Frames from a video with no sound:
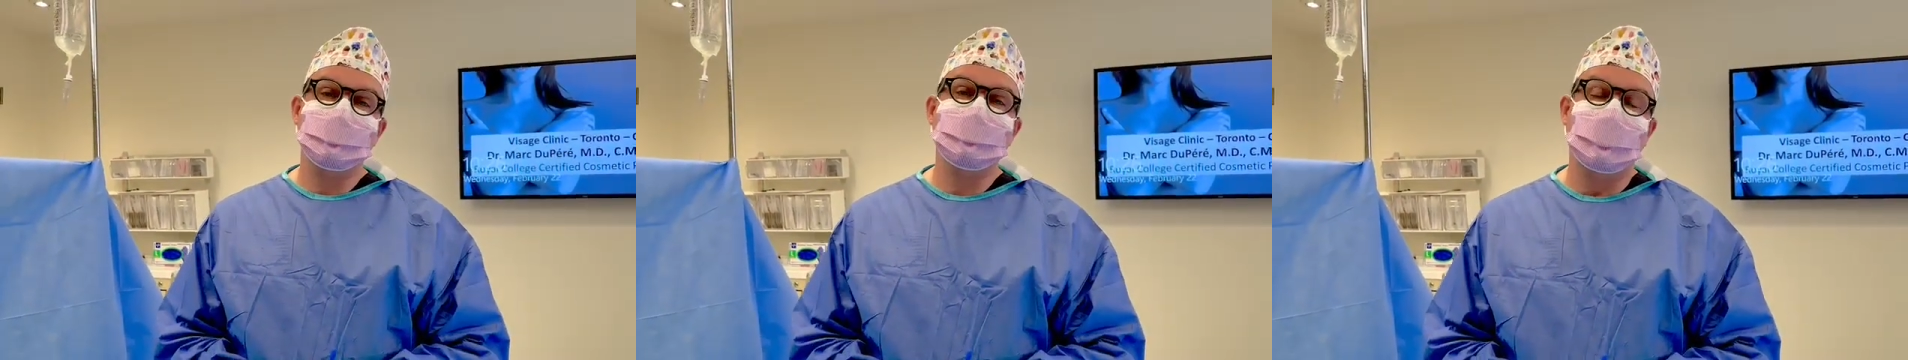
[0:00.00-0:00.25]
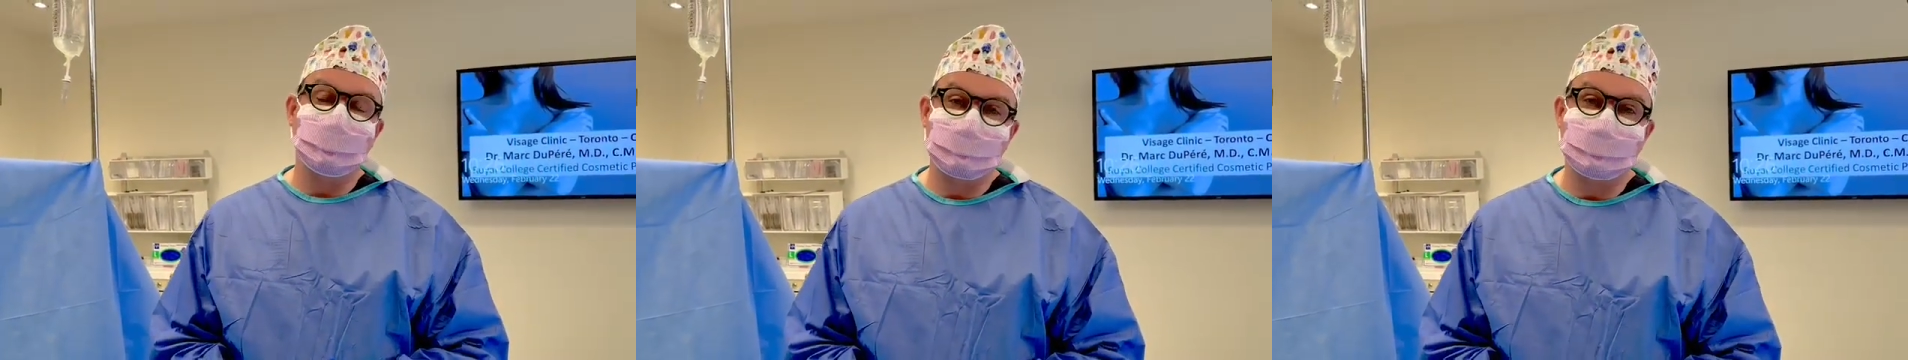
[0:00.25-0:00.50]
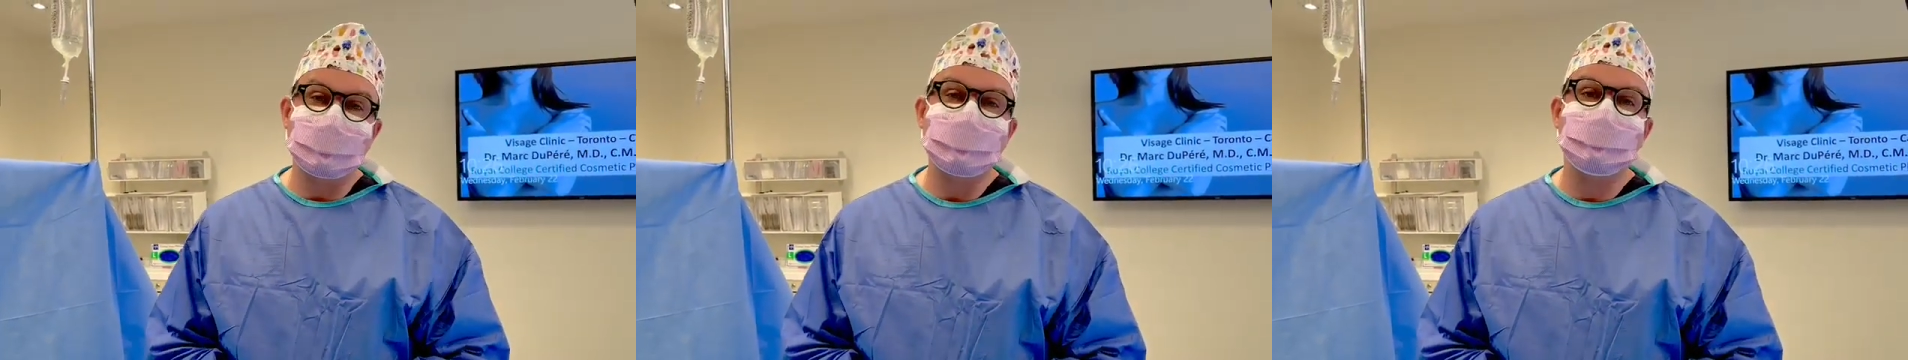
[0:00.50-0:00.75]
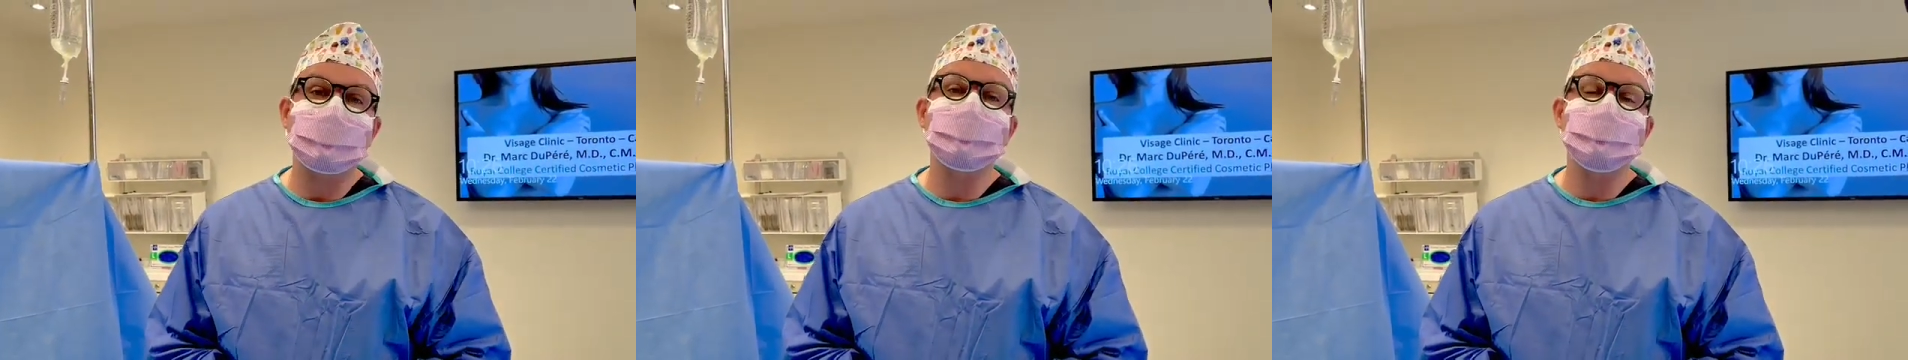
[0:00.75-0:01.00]
been offering
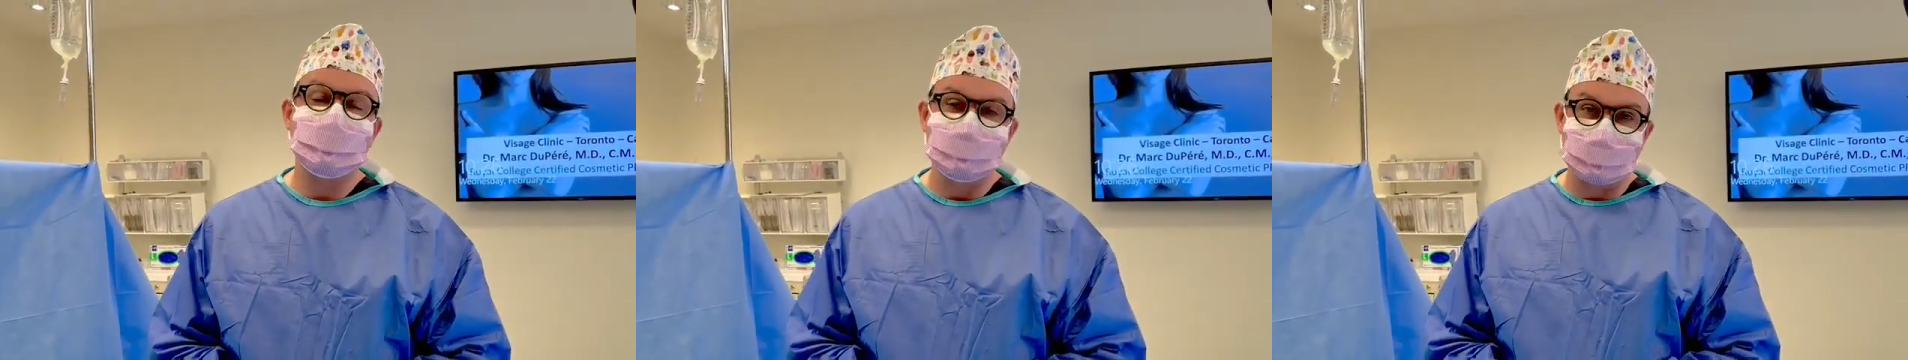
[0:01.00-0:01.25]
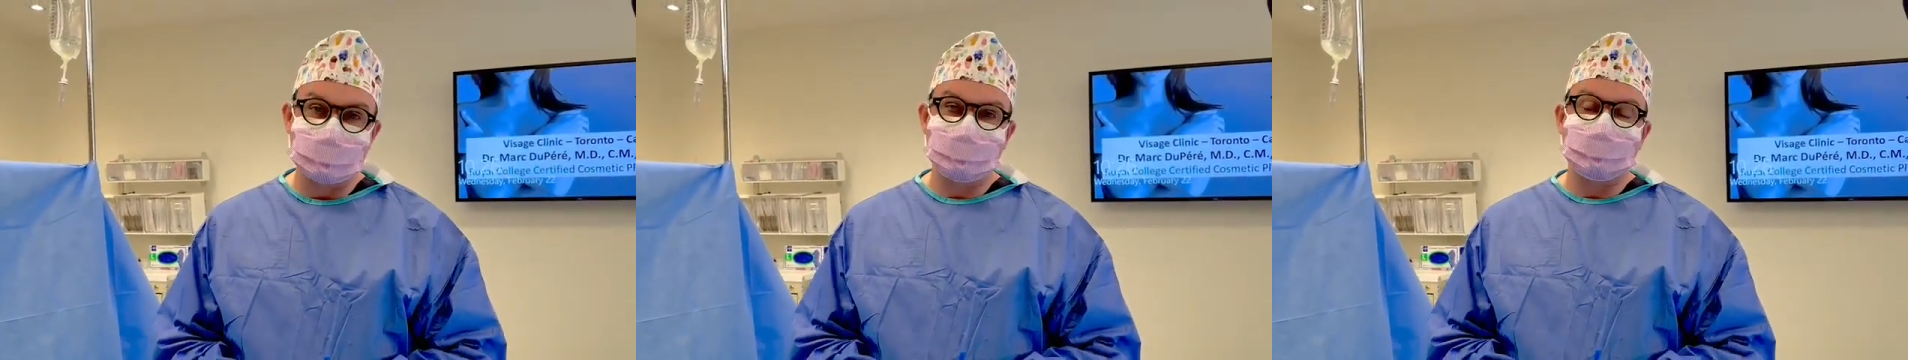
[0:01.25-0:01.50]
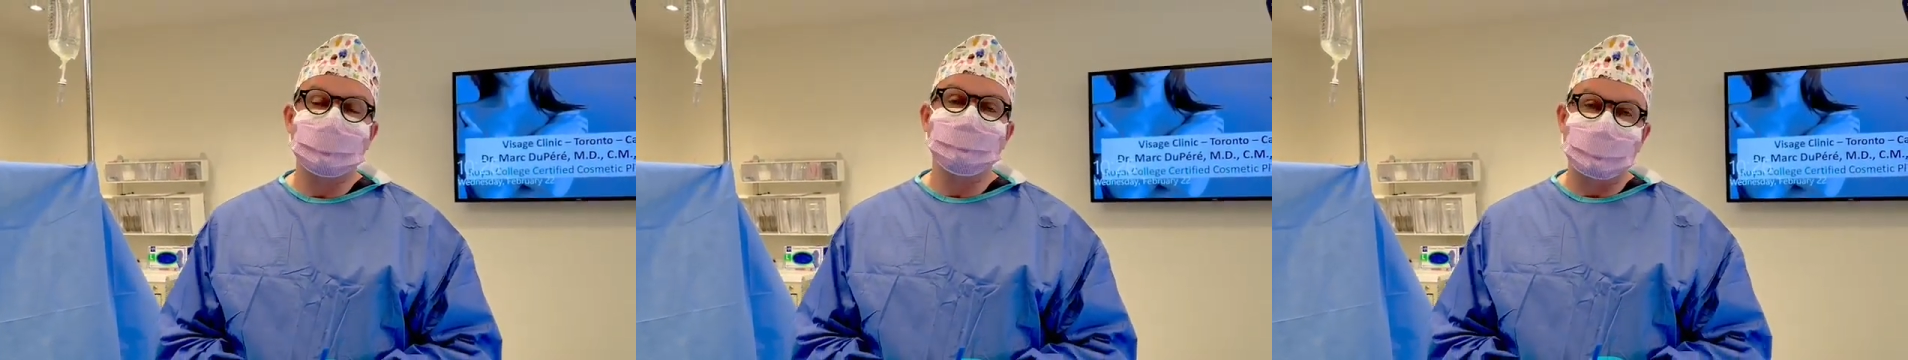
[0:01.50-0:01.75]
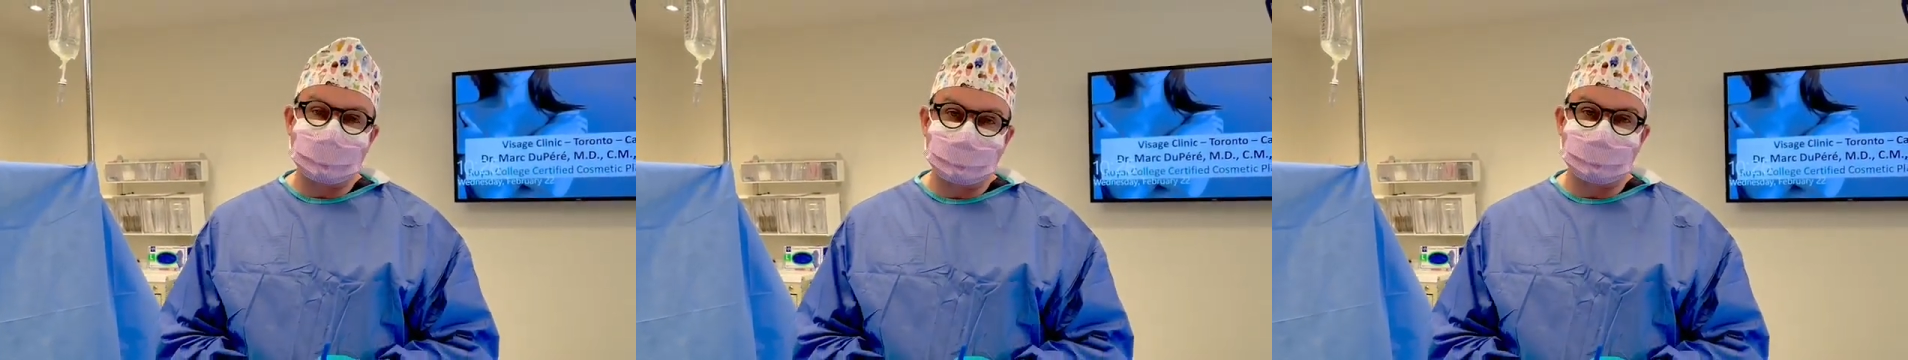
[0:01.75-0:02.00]
here in Toronto
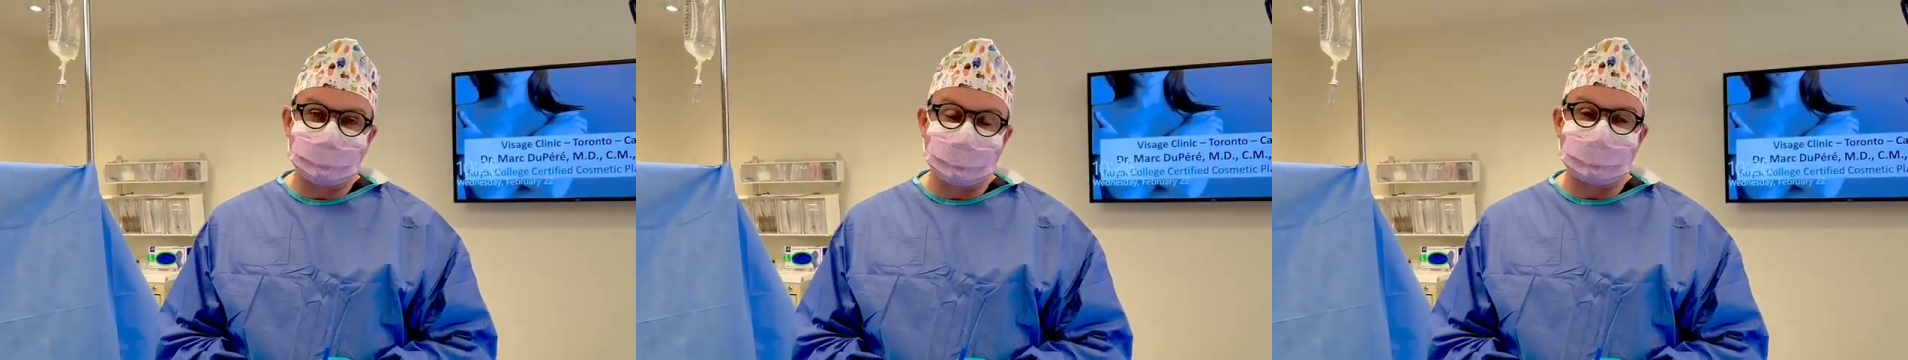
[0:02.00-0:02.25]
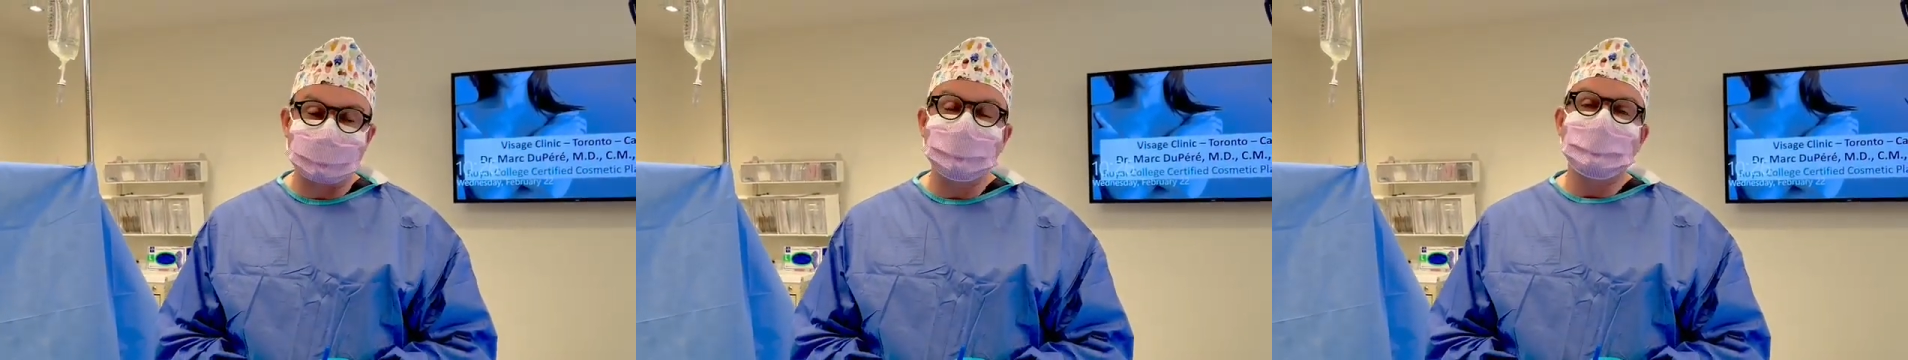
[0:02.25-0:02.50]
in my clinic